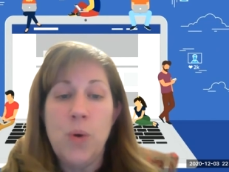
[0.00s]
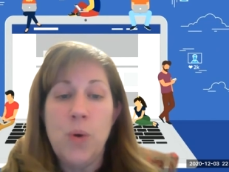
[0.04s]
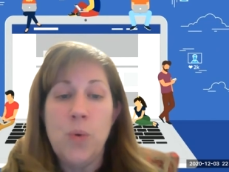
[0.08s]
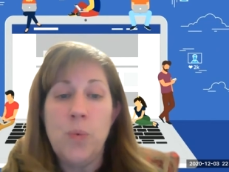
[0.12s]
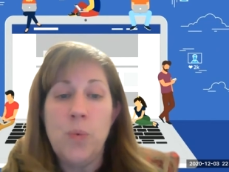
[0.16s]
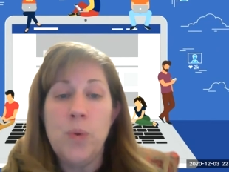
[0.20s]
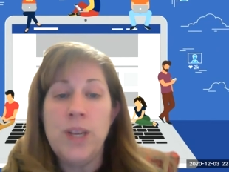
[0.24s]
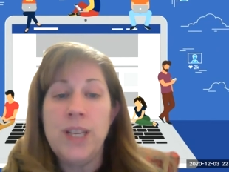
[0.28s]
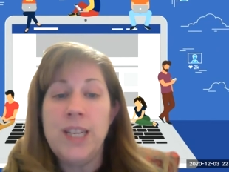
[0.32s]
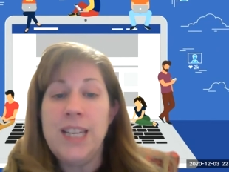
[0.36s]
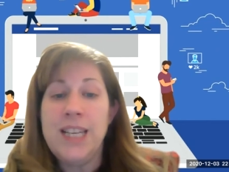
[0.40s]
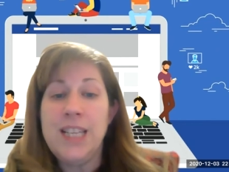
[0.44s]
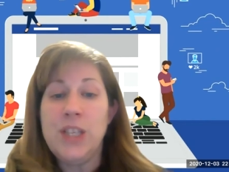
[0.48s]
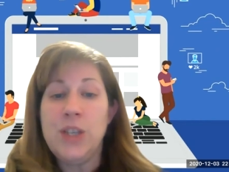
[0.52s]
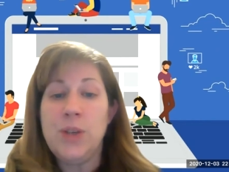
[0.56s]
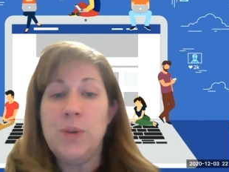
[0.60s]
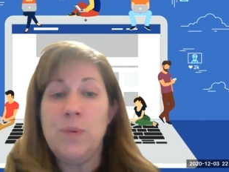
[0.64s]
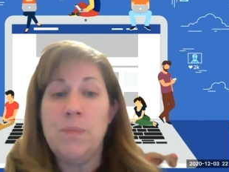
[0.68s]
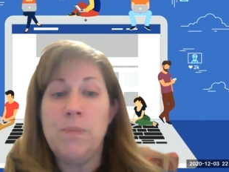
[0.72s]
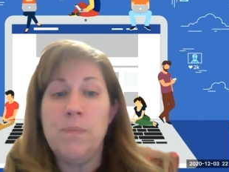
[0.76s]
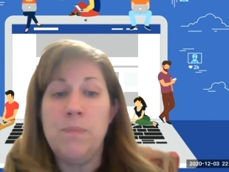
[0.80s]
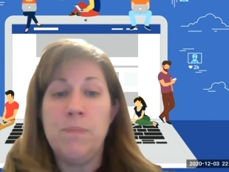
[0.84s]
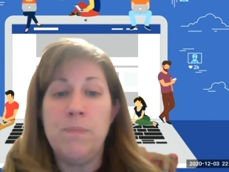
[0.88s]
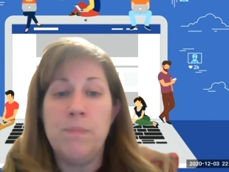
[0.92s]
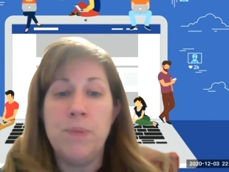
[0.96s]
we need
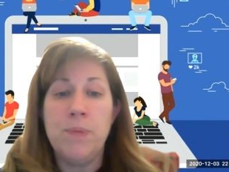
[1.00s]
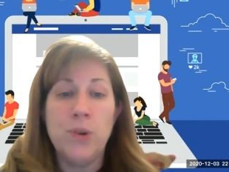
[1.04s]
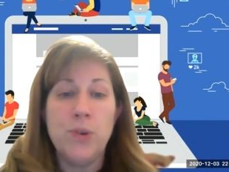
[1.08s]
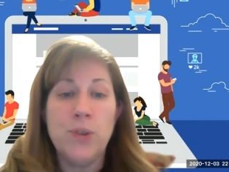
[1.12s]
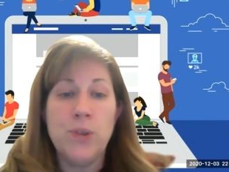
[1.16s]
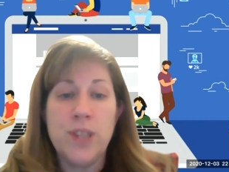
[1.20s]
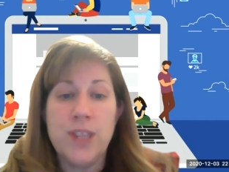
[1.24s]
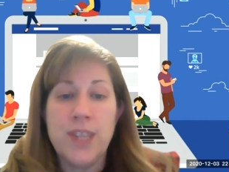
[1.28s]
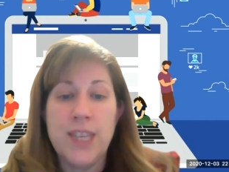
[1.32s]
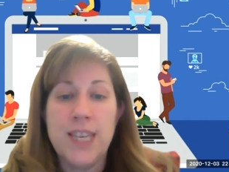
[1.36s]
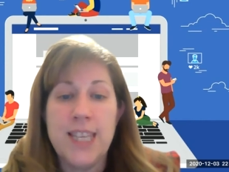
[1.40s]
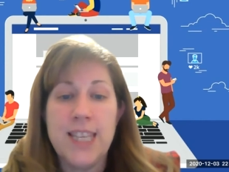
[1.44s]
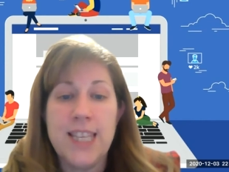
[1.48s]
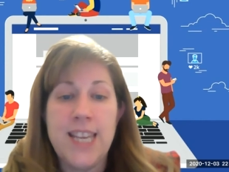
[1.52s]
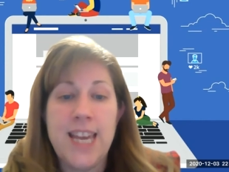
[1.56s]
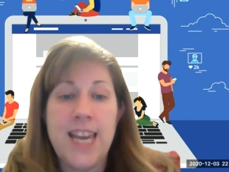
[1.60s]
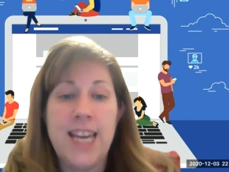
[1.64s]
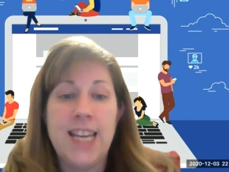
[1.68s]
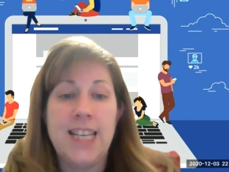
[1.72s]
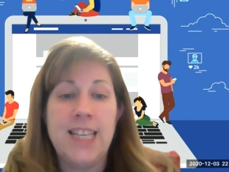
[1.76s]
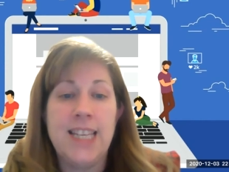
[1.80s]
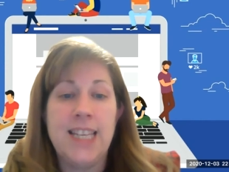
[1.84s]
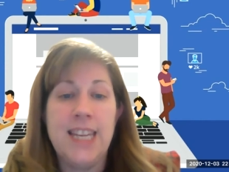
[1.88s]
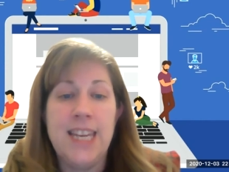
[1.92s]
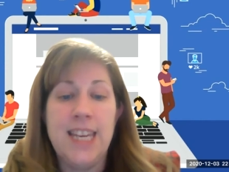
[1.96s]
to boost these
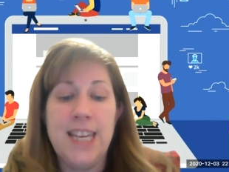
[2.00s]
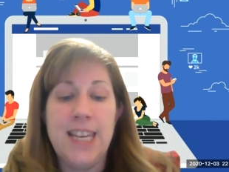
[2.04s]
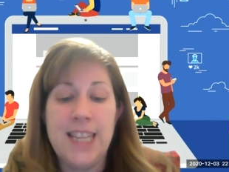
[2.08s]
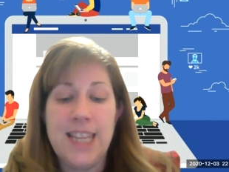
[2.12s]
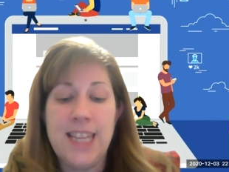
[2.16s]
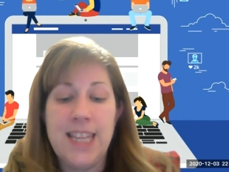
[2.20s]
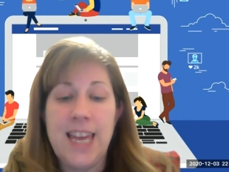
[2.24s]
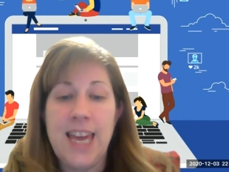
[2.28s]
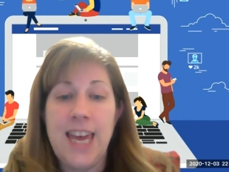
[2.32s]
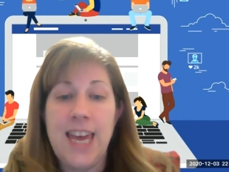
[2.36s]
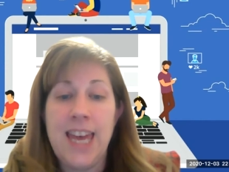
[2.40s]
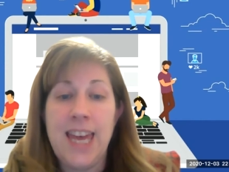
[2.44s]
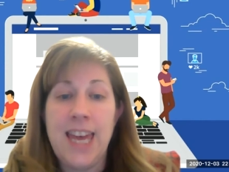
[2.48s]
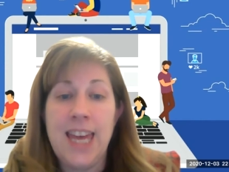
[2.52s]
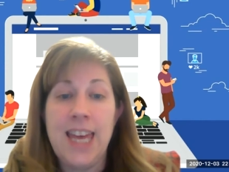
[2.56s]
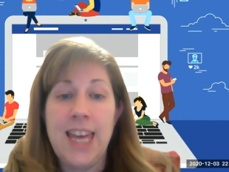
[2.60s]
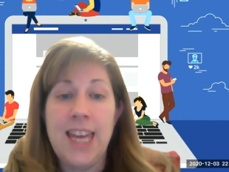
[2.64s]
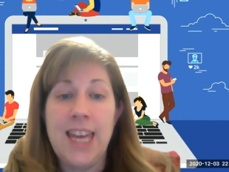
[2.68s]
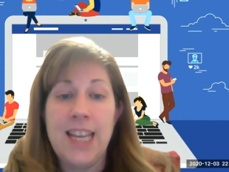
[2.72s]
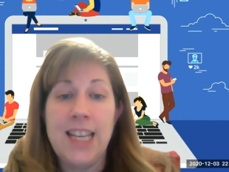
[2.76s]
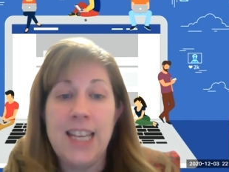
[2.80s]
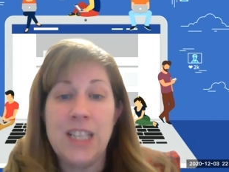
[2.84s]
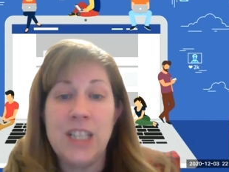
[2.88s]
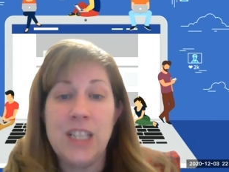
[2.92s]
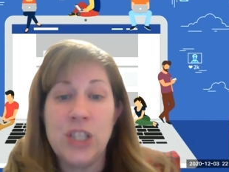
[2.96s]
techniques
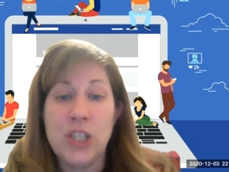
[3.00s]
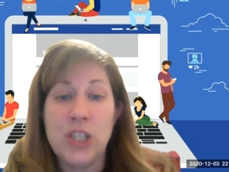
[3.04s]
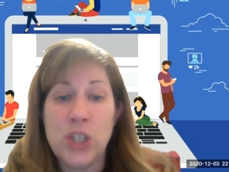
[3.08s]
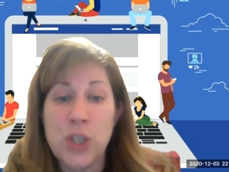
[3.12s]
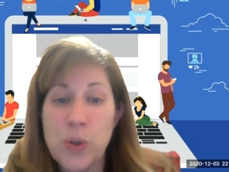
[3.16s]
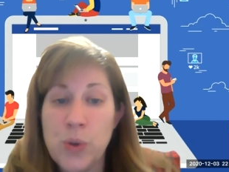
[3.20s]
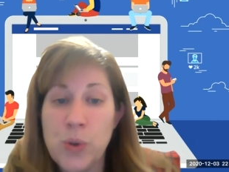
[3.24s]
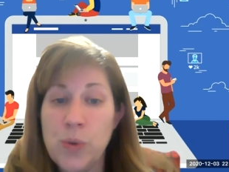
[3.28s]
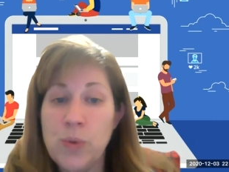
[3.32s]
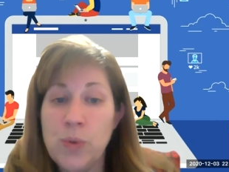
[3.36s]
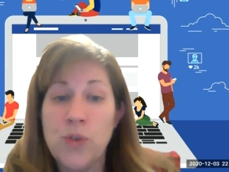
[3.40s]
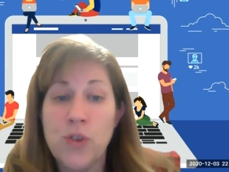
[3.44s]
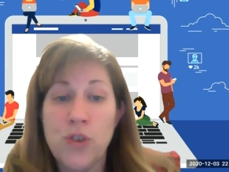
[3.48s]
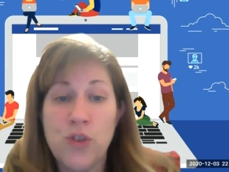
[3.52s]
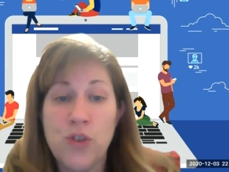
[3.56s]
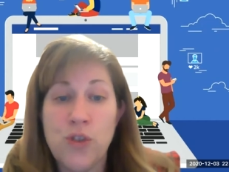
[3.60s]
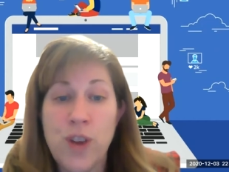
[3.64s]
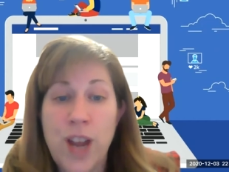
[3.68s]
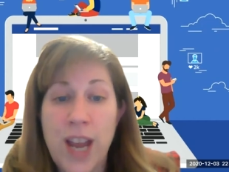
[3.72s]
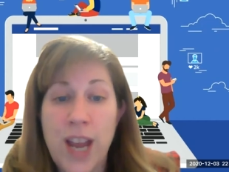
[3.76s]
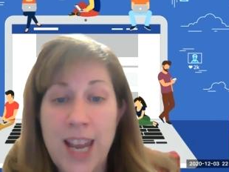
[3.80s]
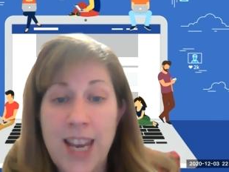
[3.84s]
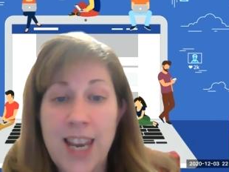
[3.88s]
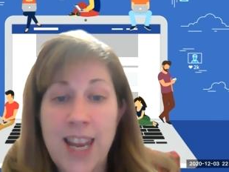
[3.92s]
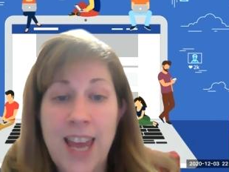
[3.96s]
to
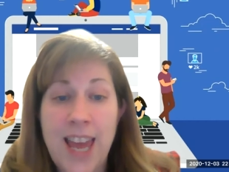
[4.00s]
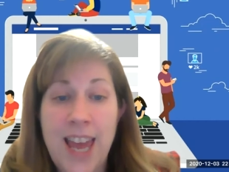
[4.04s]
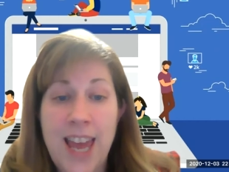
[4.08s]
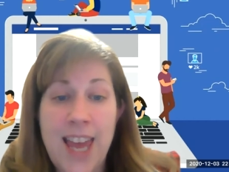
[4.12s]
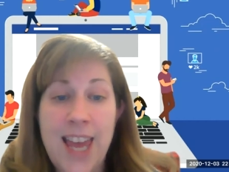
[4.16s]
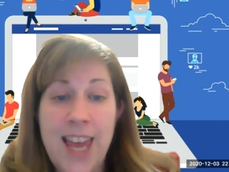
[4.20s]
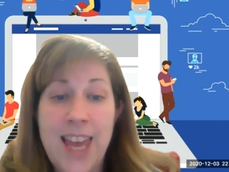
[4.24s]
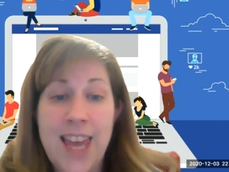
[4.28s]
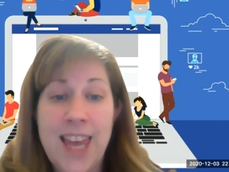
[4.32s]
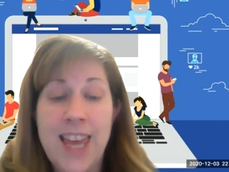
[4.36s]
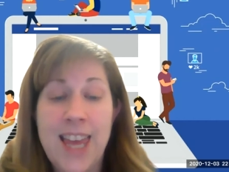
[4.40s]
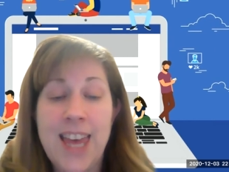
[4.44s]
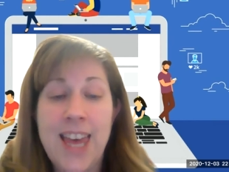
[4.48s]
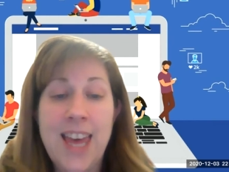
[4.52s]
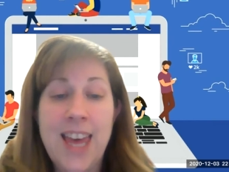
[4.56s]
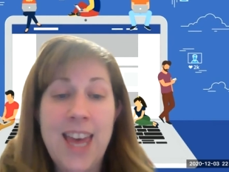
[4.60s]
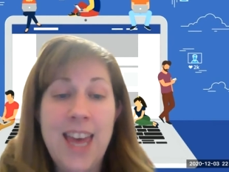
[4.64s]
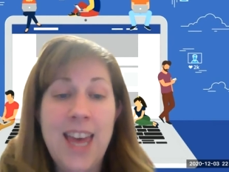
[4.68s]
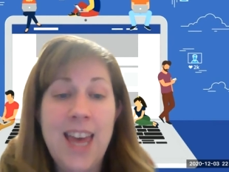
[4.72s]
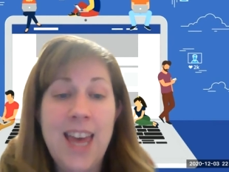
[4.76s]
create a